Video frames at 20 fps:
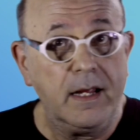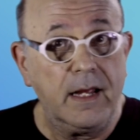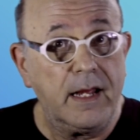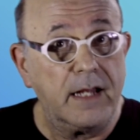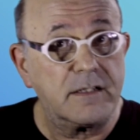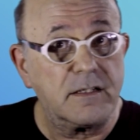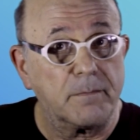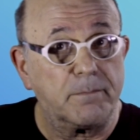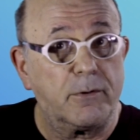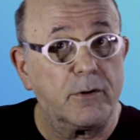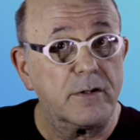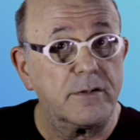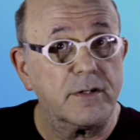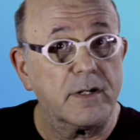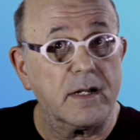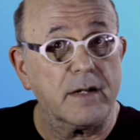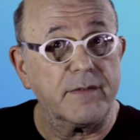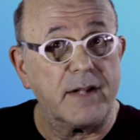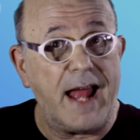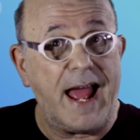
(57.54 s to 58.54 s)
It's a
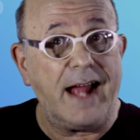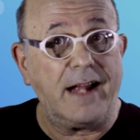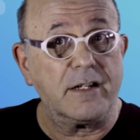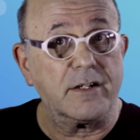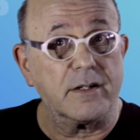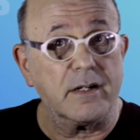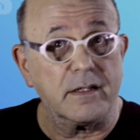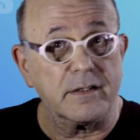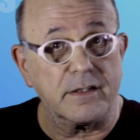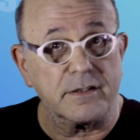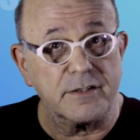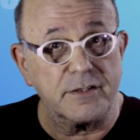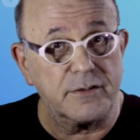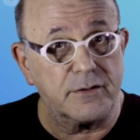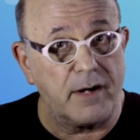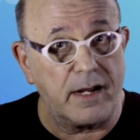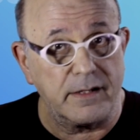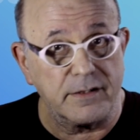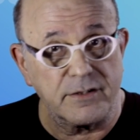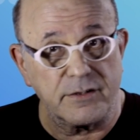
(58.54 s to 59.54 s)
portrait of an actor under
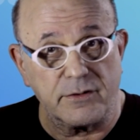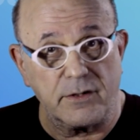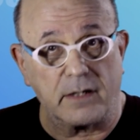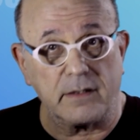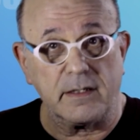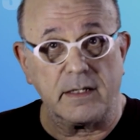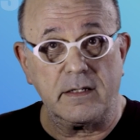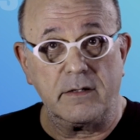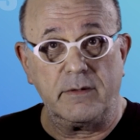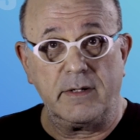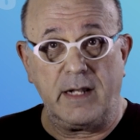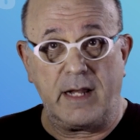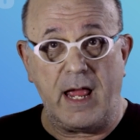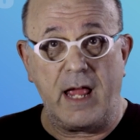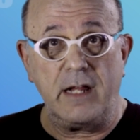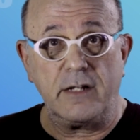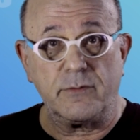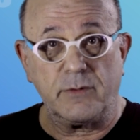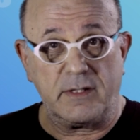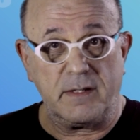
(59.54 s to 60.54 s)
stress, struggling to
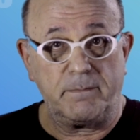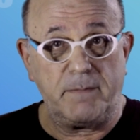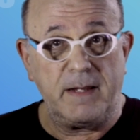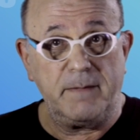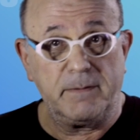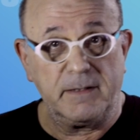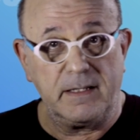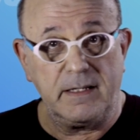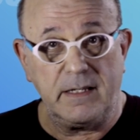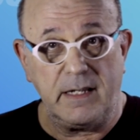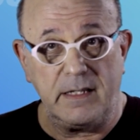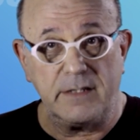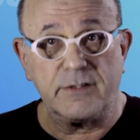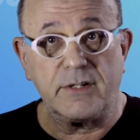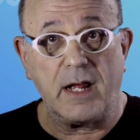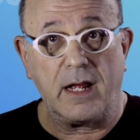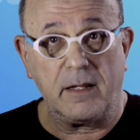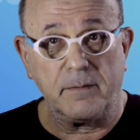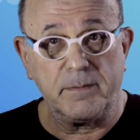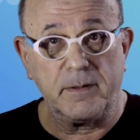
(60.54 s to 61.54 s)
engage with the people he needs
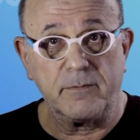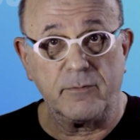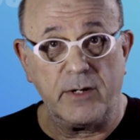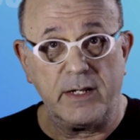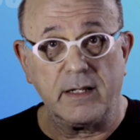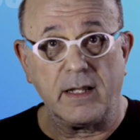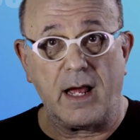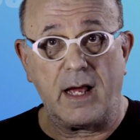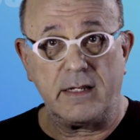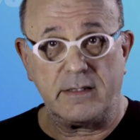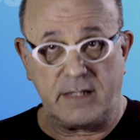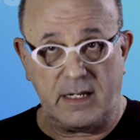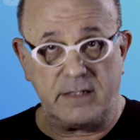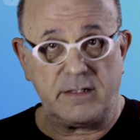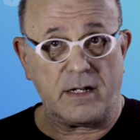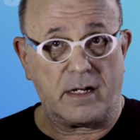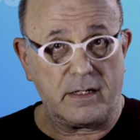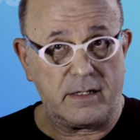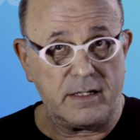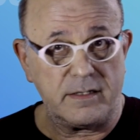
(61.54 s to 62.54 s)
to help him realize
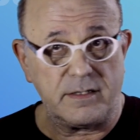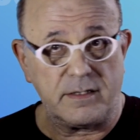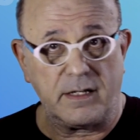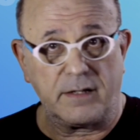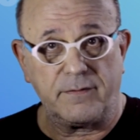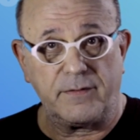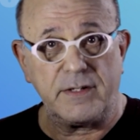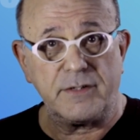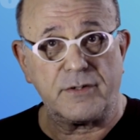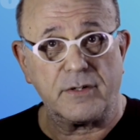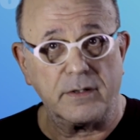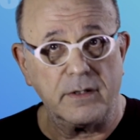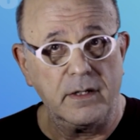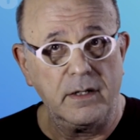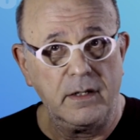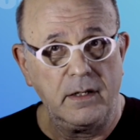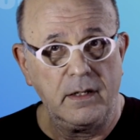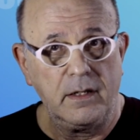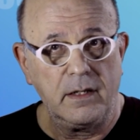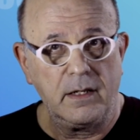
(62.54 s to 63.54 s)
his artistic vision,
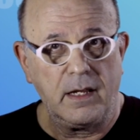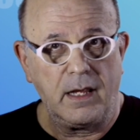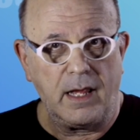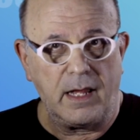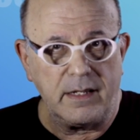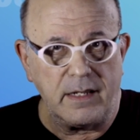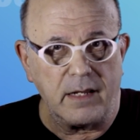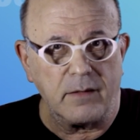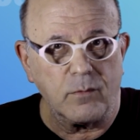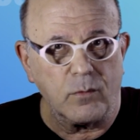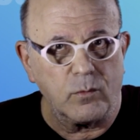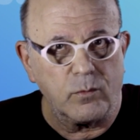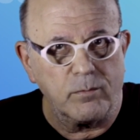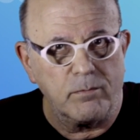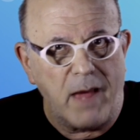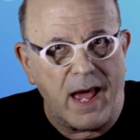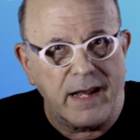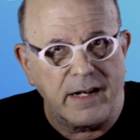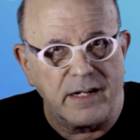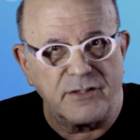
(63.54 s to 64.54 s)
and yet
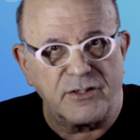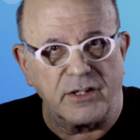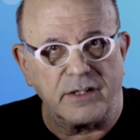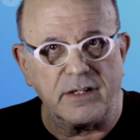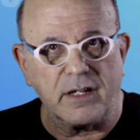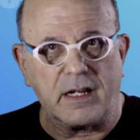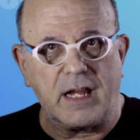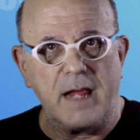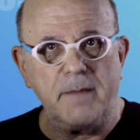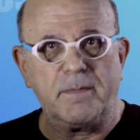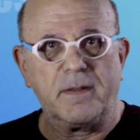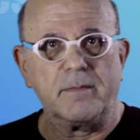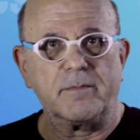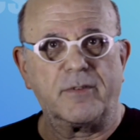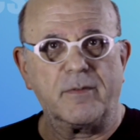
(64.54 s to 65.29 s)
managing to keep them